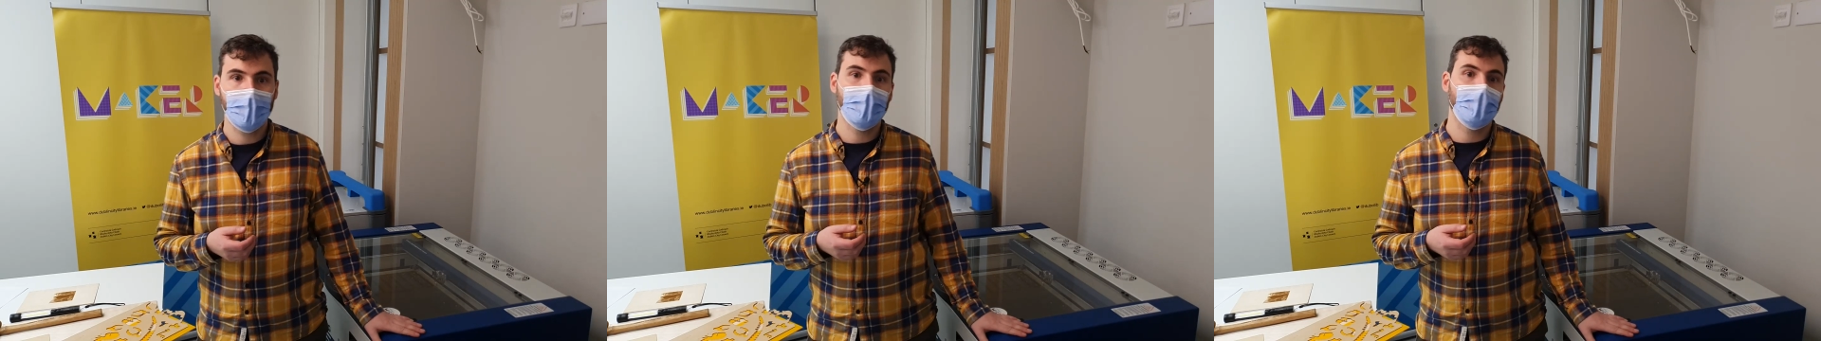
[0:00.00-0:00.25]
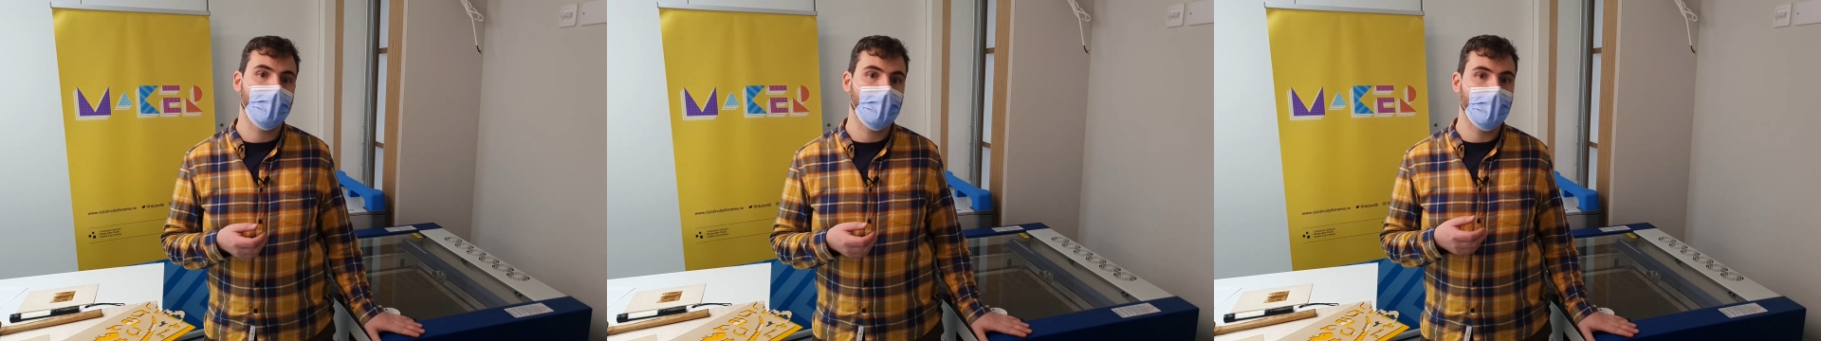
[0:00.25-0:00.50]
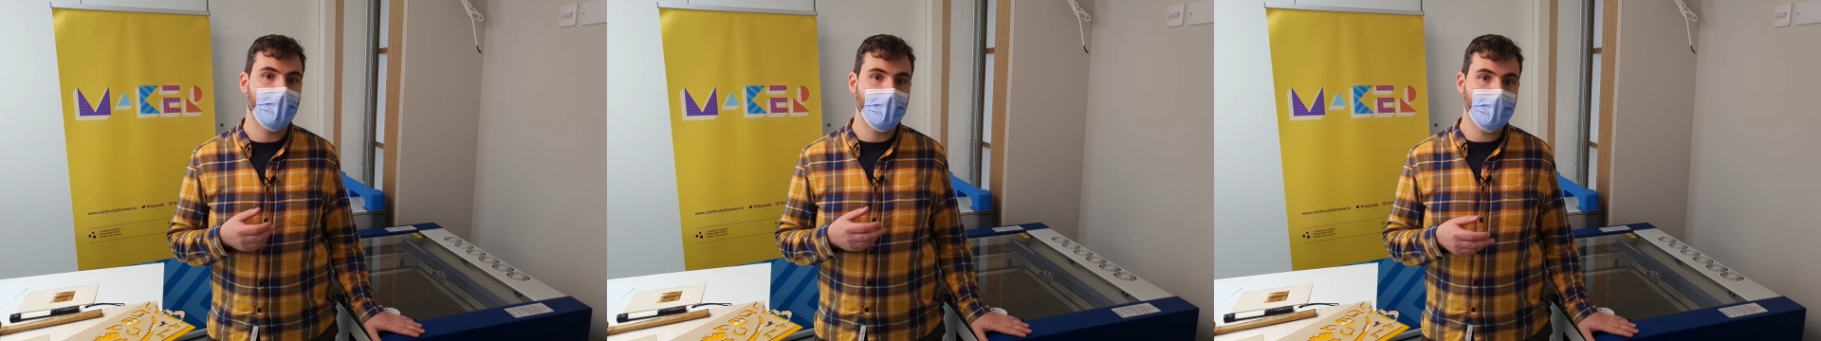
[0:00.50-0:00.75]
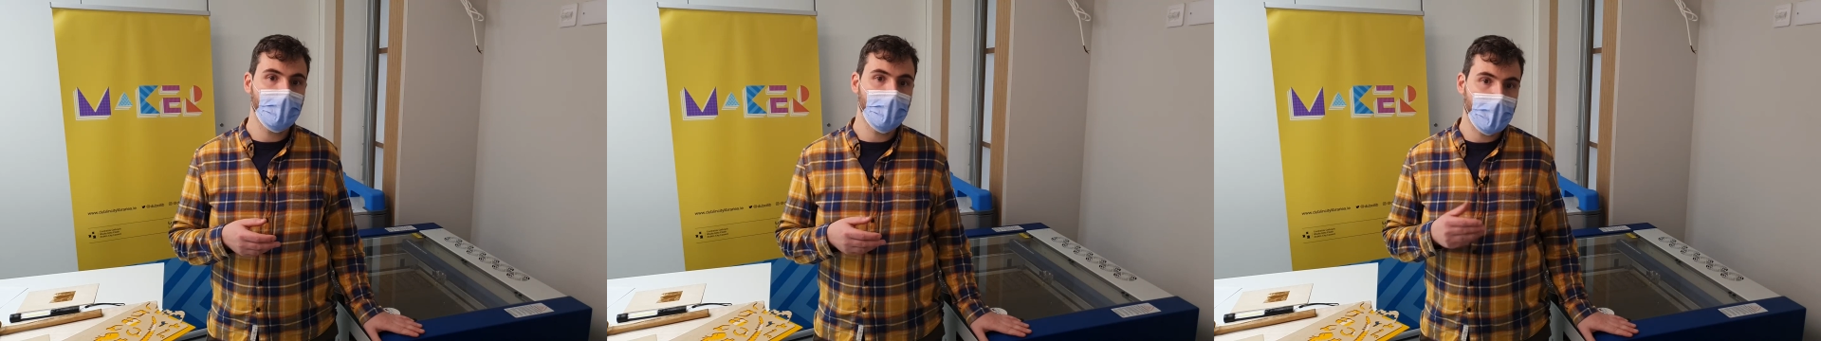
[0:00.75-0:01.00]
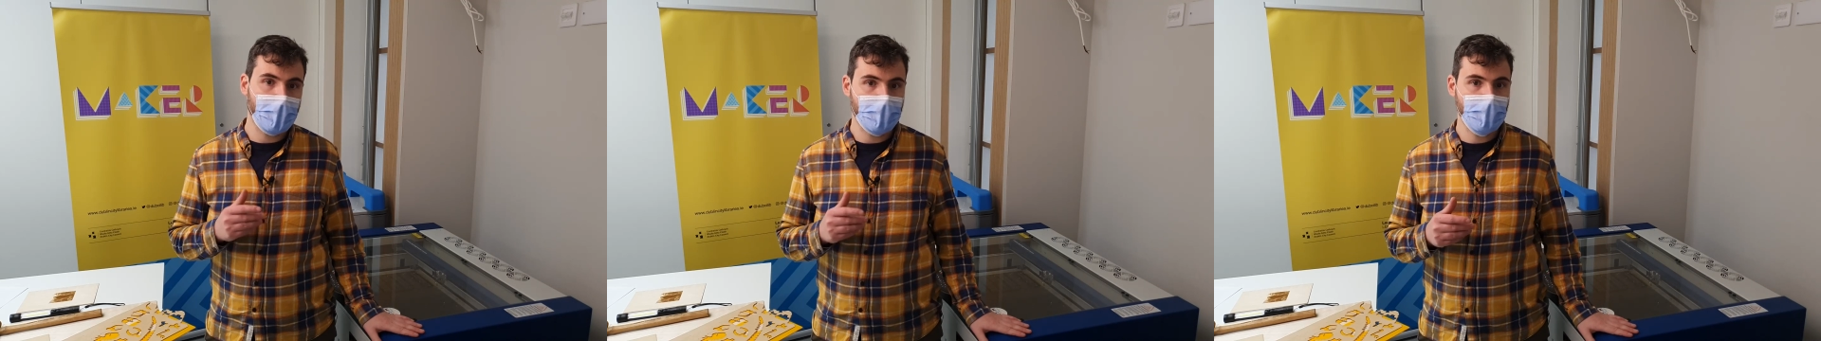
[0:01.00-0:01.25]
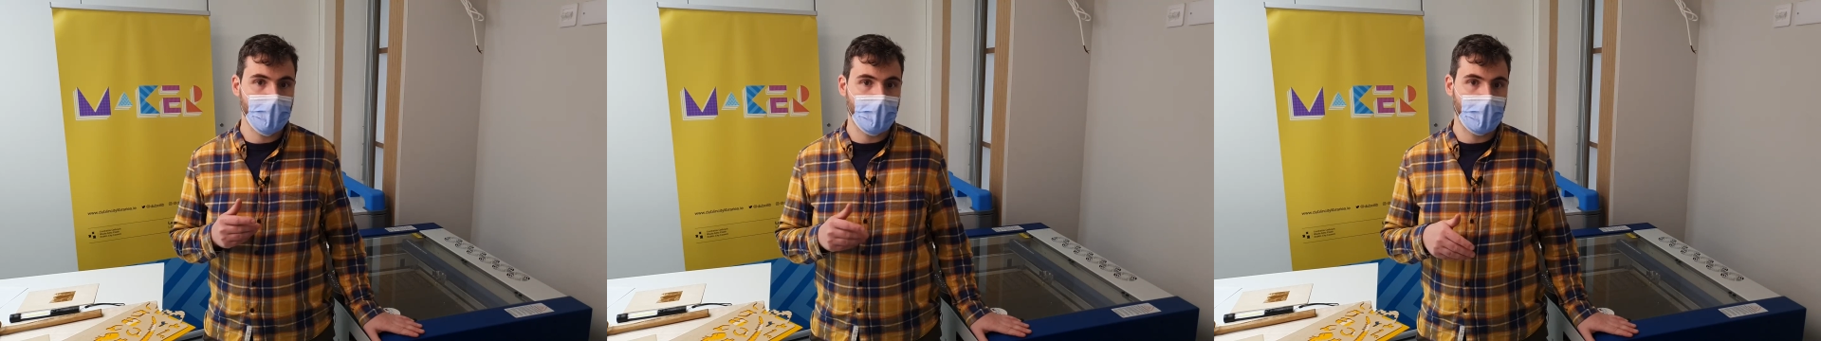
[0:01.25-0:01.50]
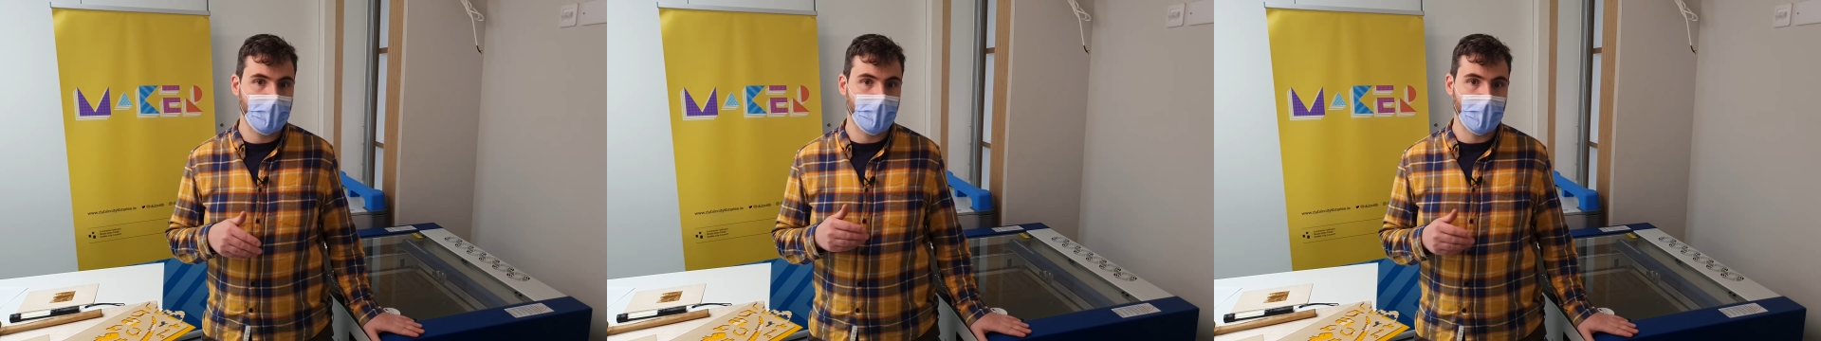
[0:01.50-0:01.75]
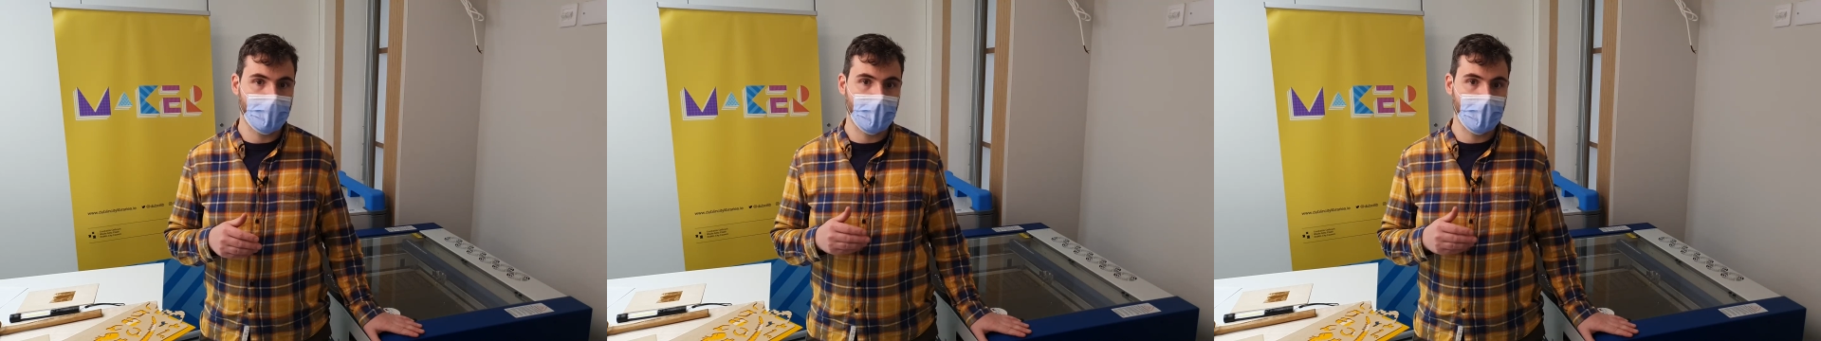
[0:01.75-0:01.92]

They can also etch or engrave